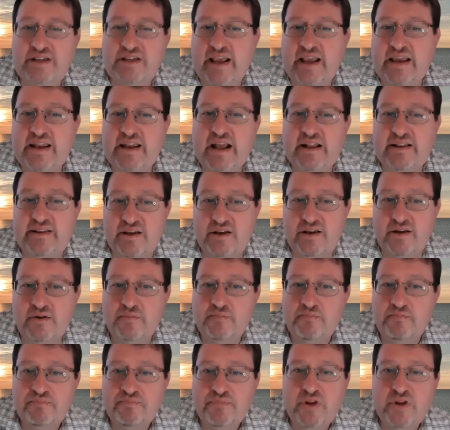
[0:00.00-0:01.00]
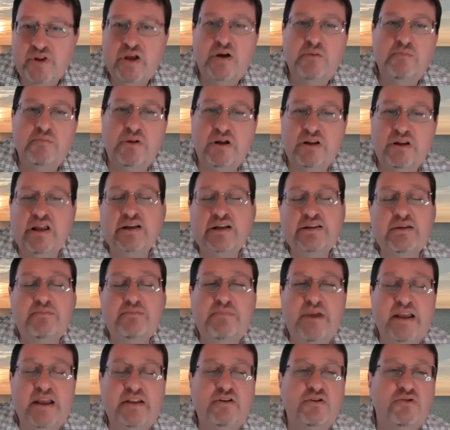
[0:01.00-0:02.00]
connected, but let them
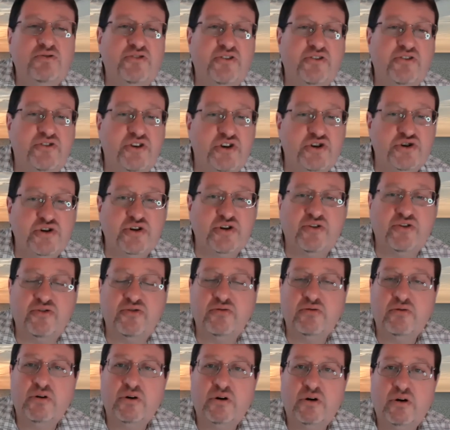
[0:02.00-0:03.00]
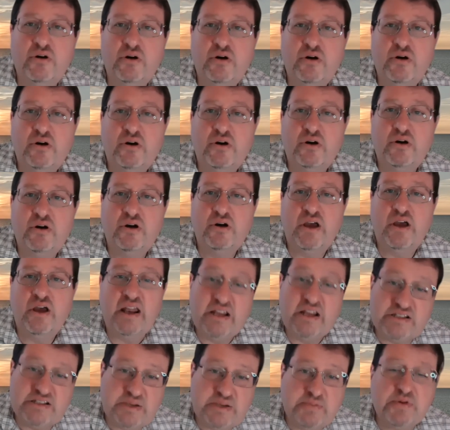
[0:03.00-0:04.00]
make those decisions. And
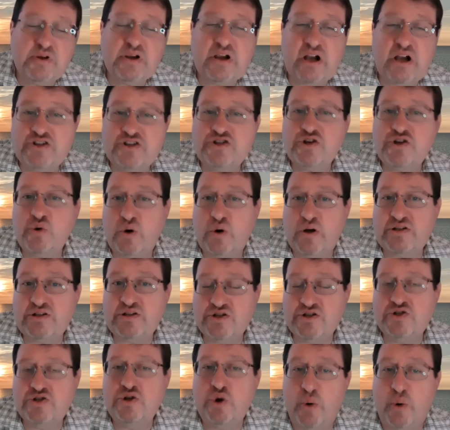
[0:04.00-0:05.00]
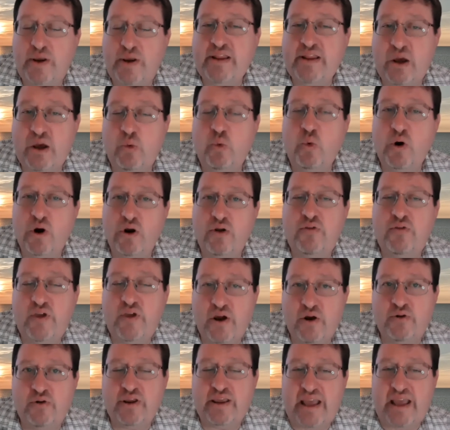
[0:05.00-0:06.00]
accept the consequences, knowing that we're
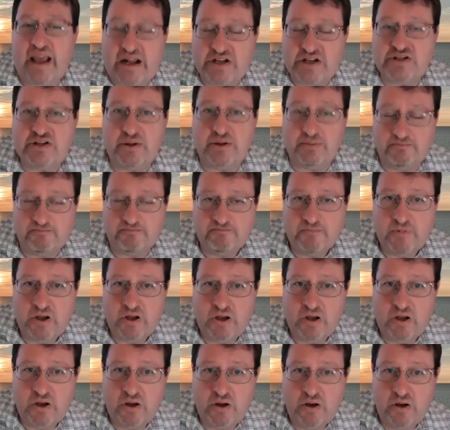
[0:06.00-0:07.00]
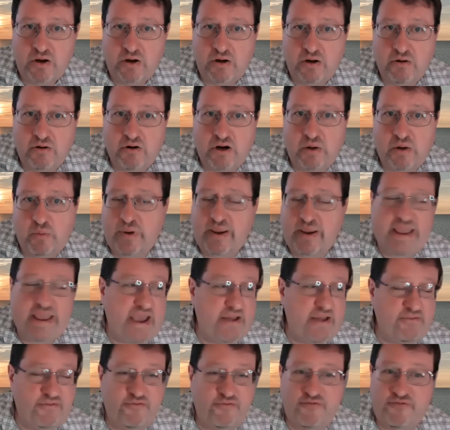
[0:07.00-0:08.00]
there to catch them. Right? We
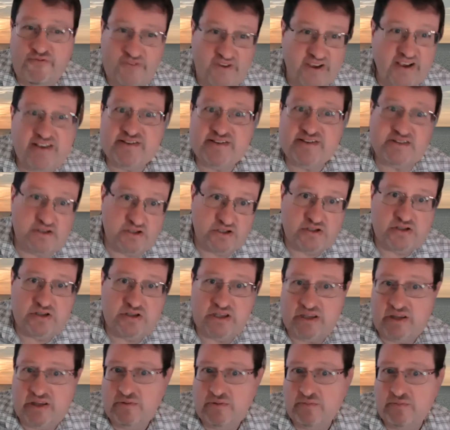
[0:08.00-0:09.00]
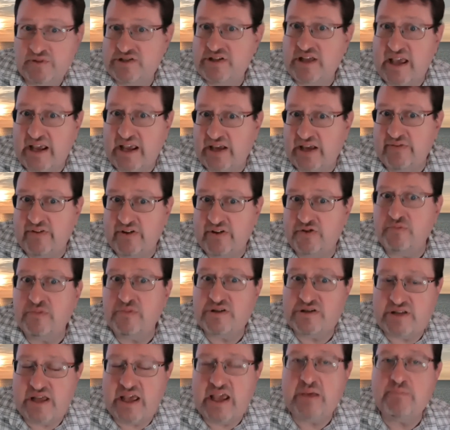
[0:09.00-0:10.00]
can't fix the mistake if there's a
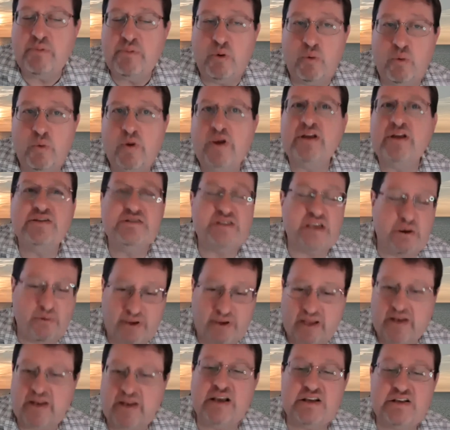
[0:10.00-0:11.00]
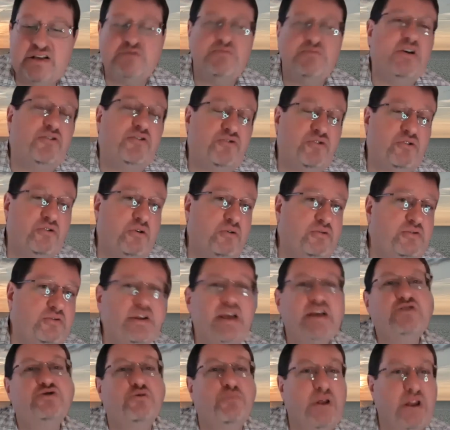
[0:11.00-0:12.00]
mistake, but we can say, okay, next semester, don't
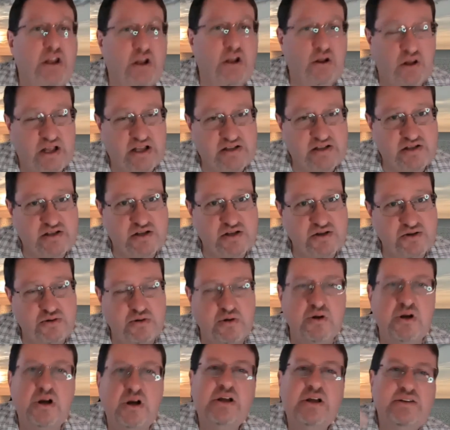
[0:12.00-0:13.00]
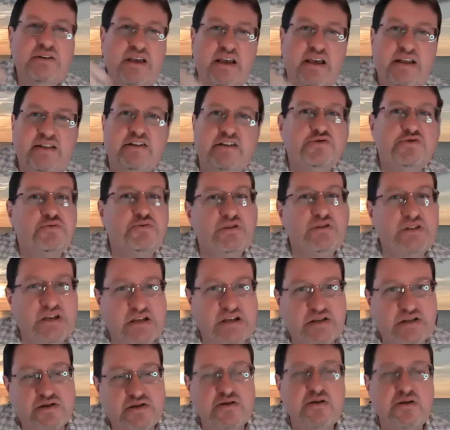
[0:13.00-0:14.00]
take so many classes, or take this with
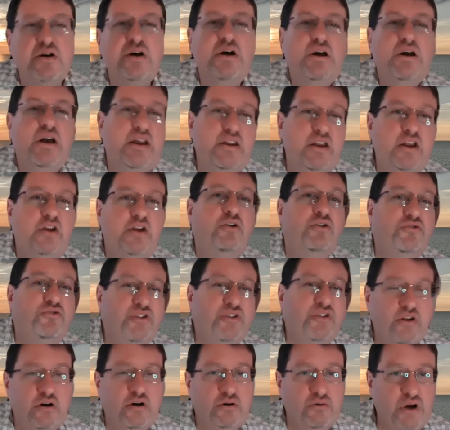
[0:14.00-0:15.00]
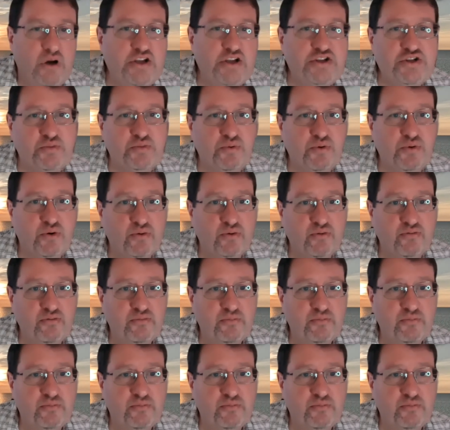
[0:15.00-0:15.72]
this, and then they'll see their grades improve.